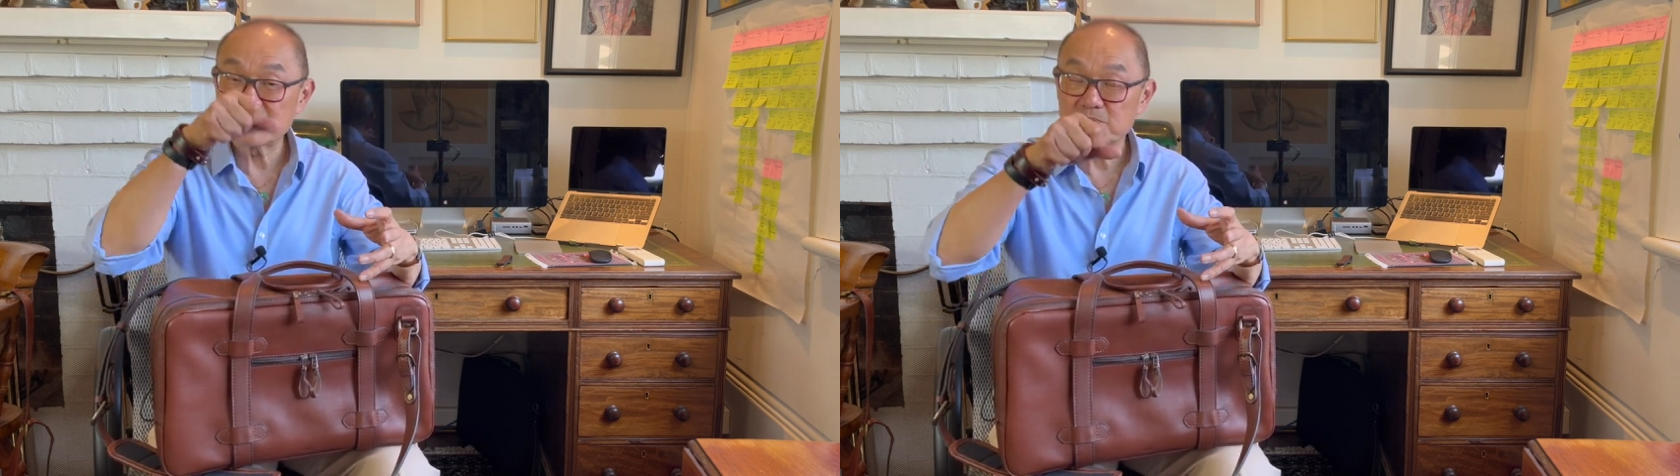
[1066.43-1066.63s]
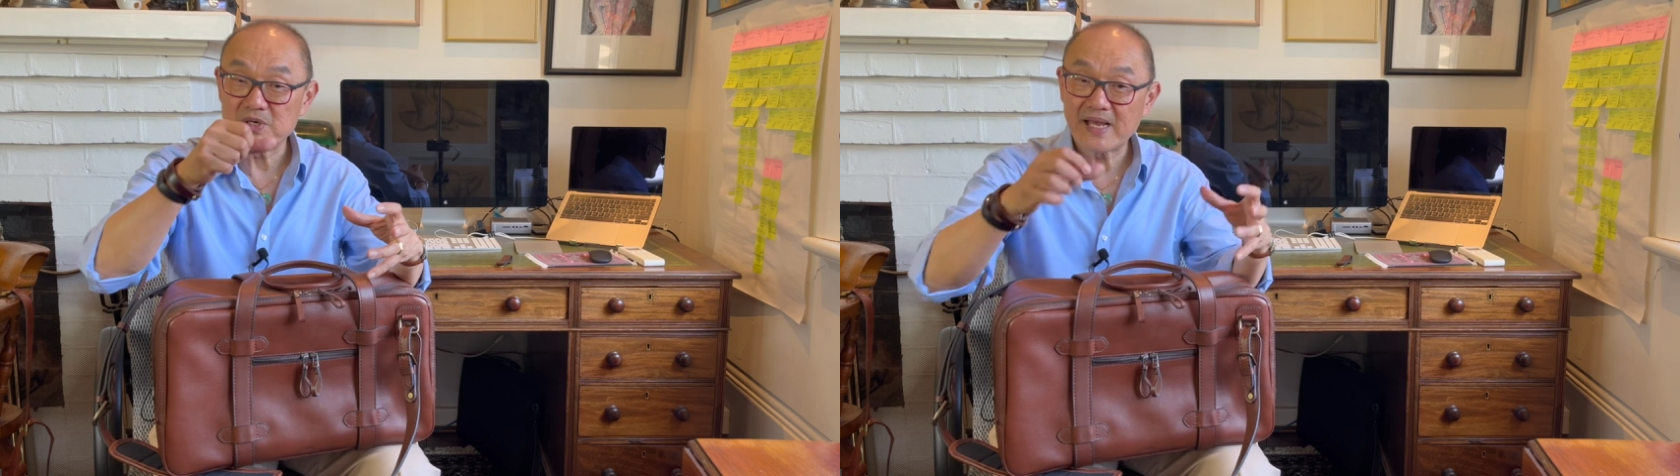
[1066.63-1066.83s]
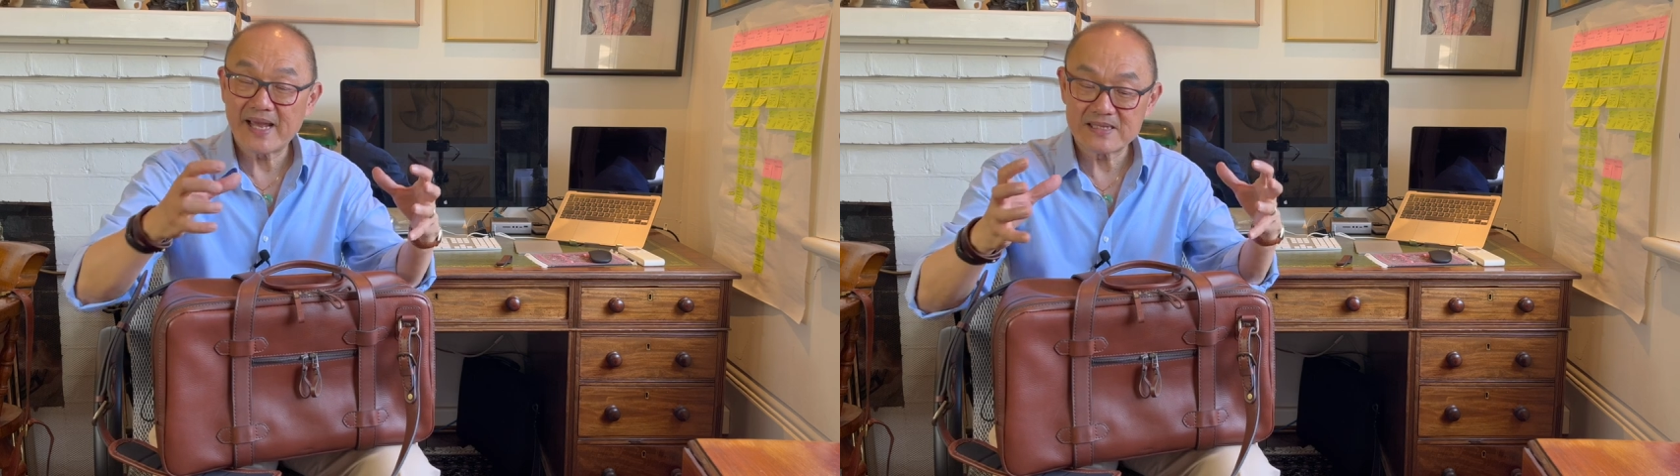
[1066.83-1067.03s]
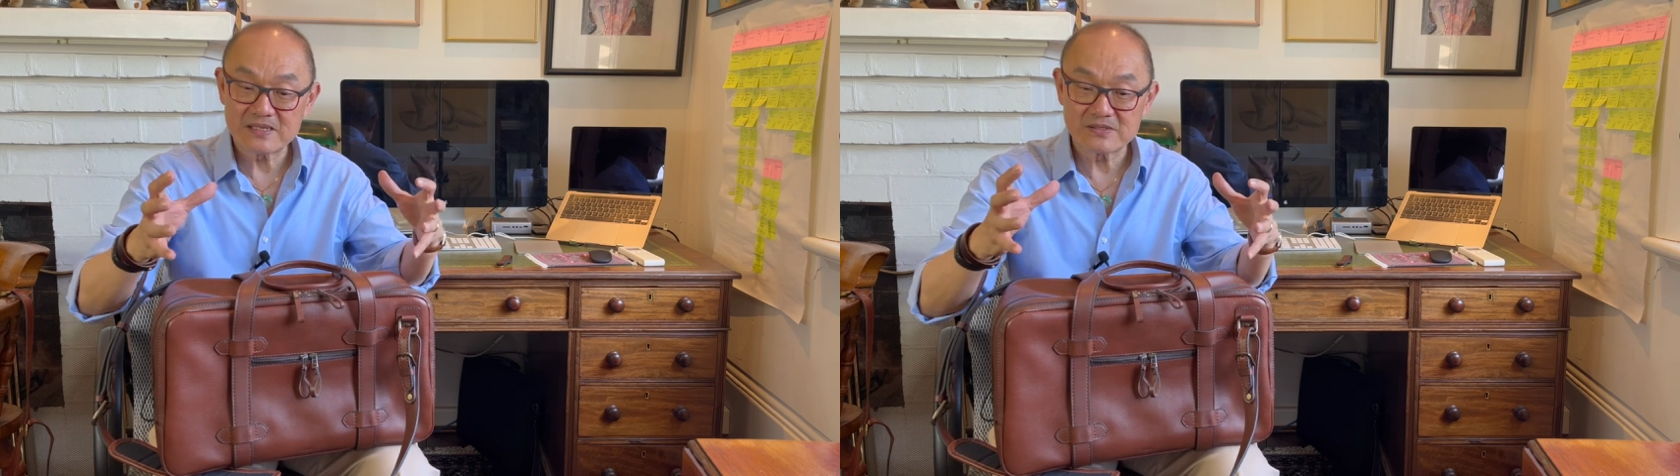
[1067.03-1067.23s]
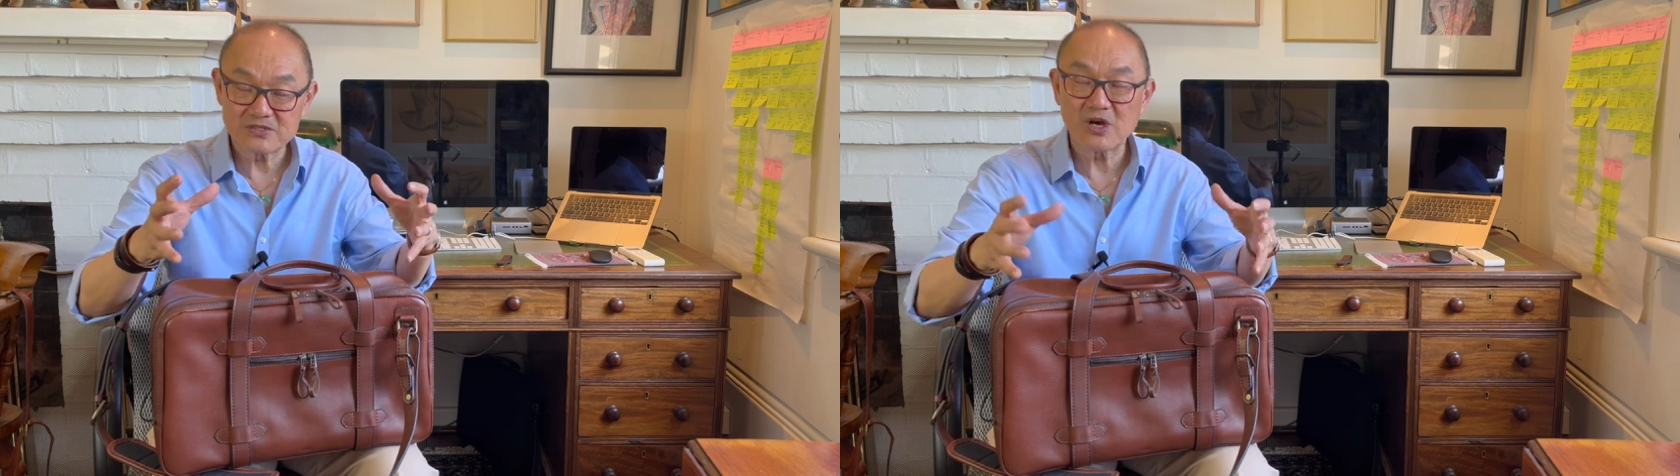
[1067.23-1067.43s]
to put a
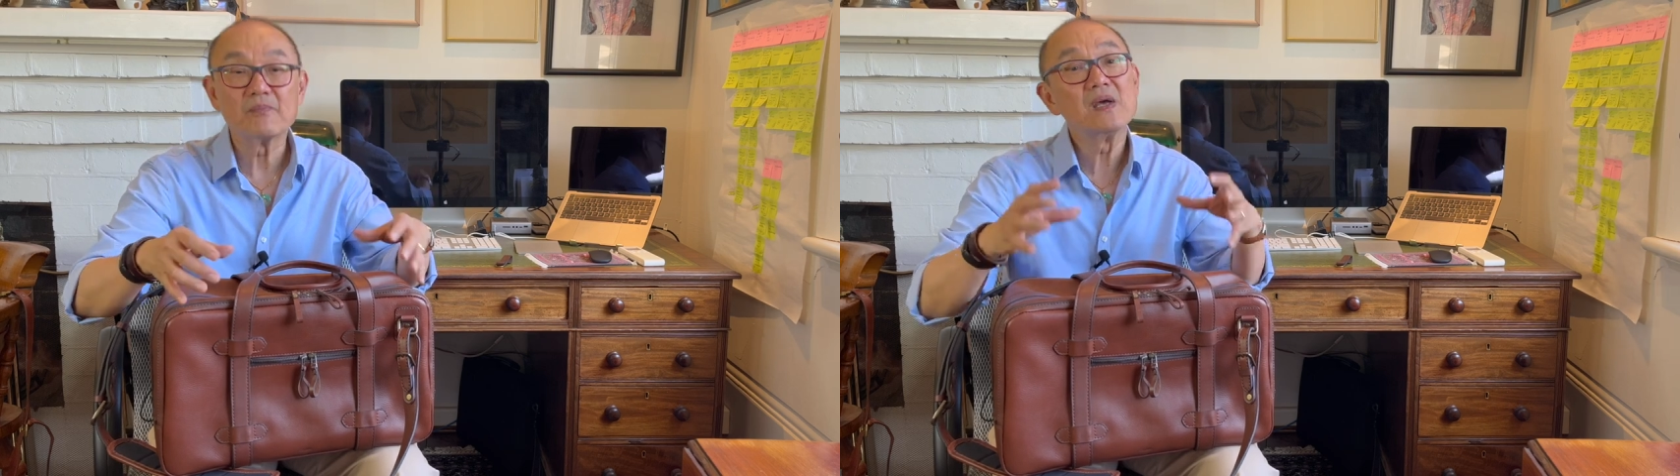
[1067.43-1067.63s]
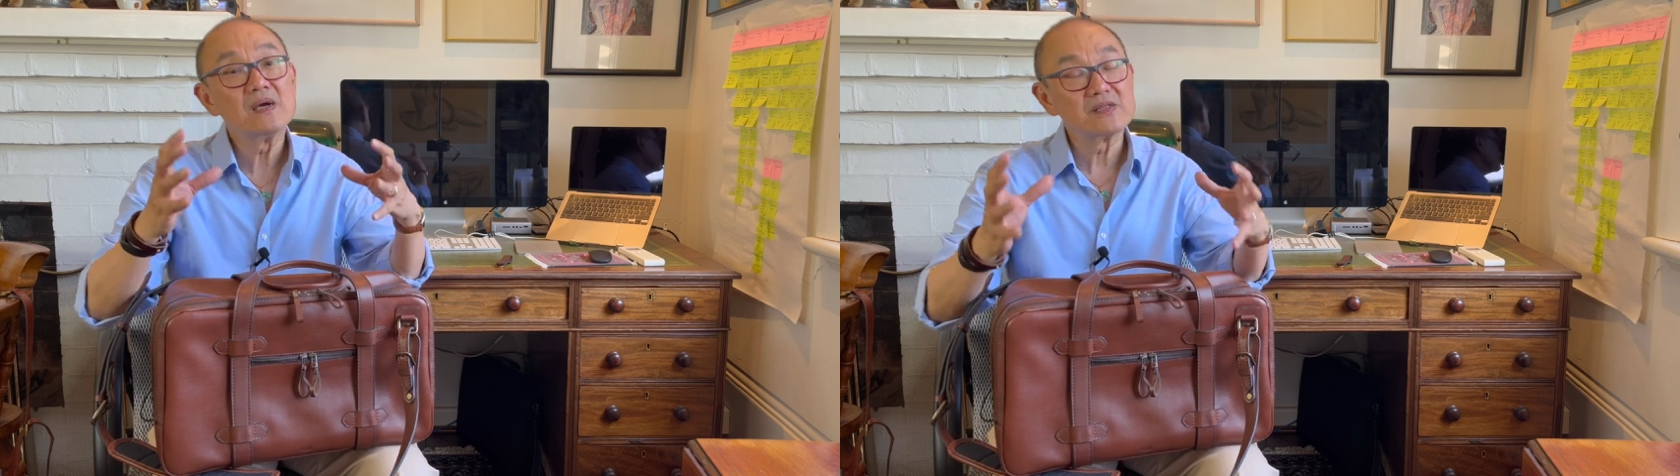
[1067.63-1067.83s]
handle on top.